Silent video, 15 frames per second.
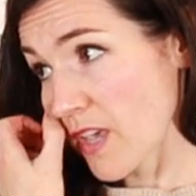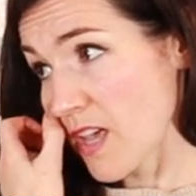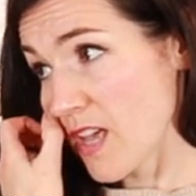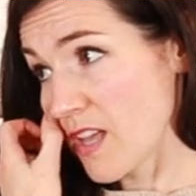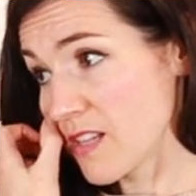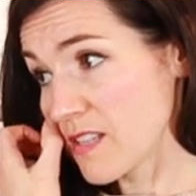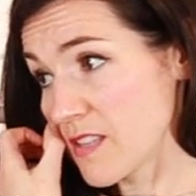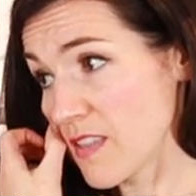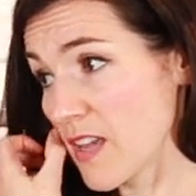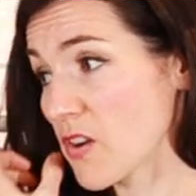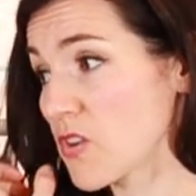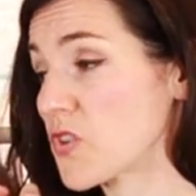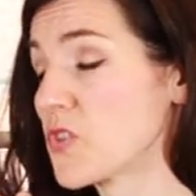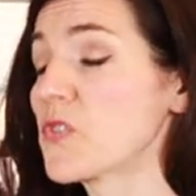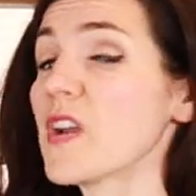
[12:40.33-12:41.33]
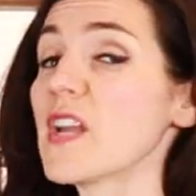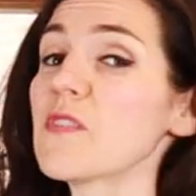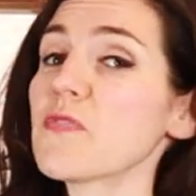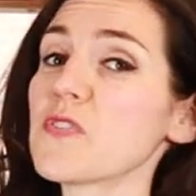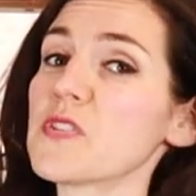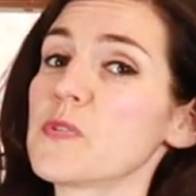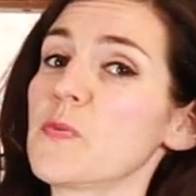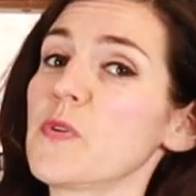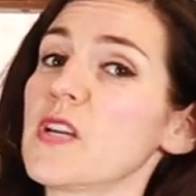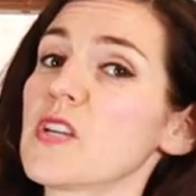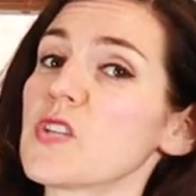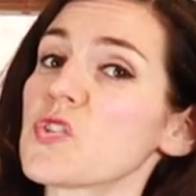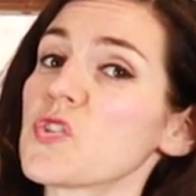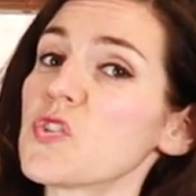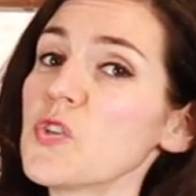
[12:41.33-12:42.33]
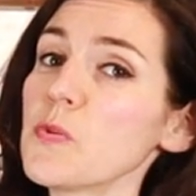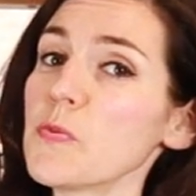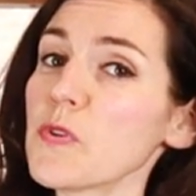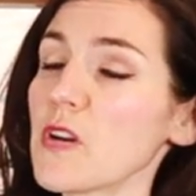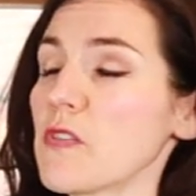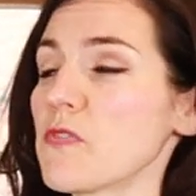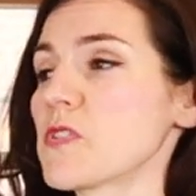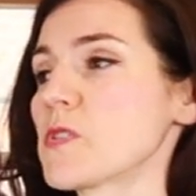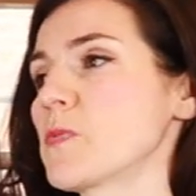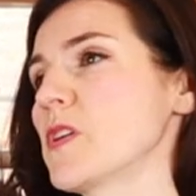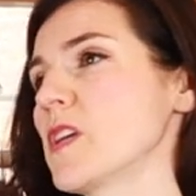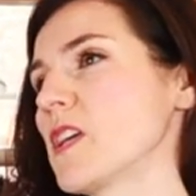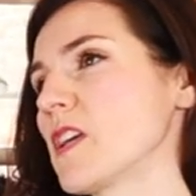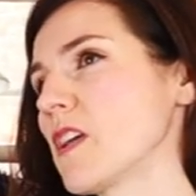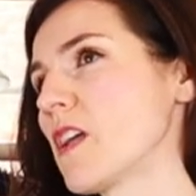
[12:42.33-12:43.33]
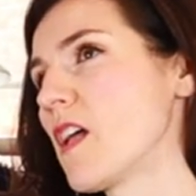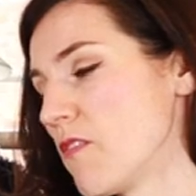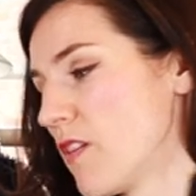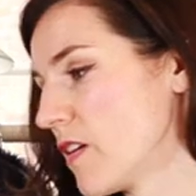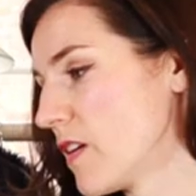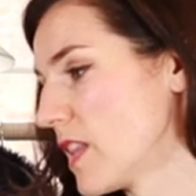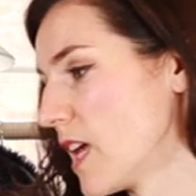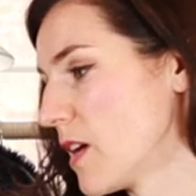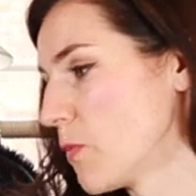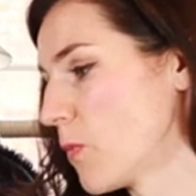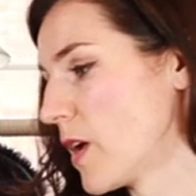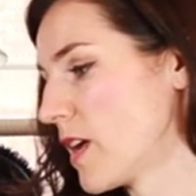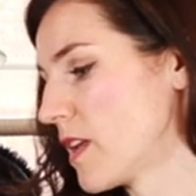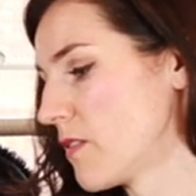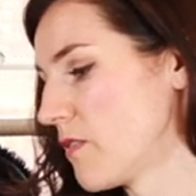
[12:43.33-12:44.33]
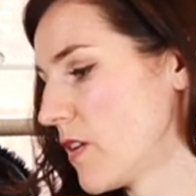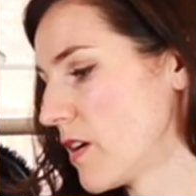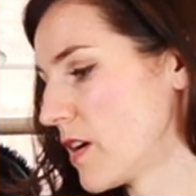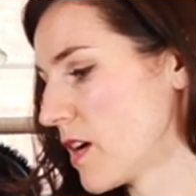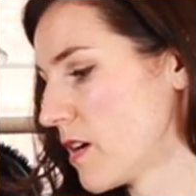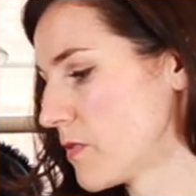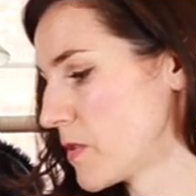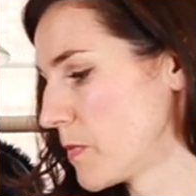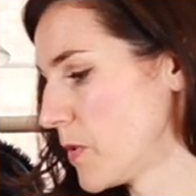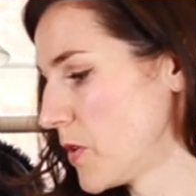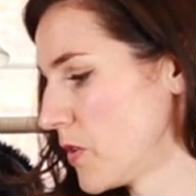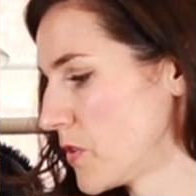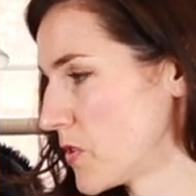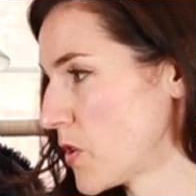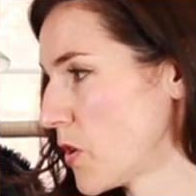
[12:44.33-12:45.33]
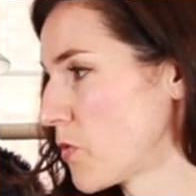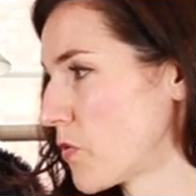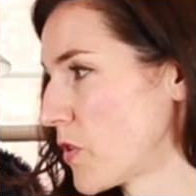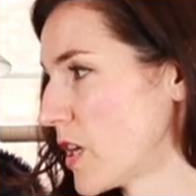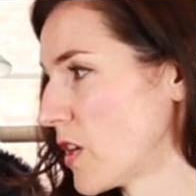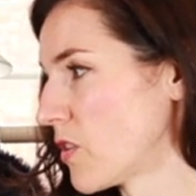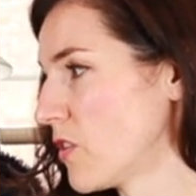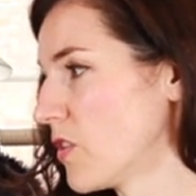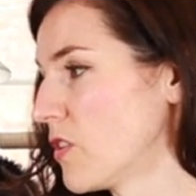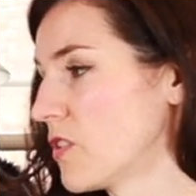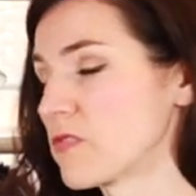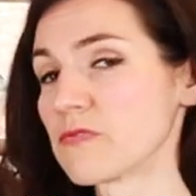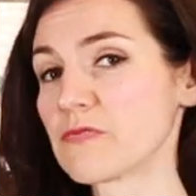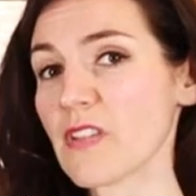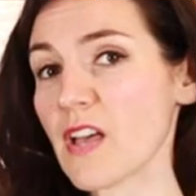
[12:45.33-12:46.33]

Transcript: And they are great for spring, super great for spring, very lightweight, very comfortable, don't wrinkle.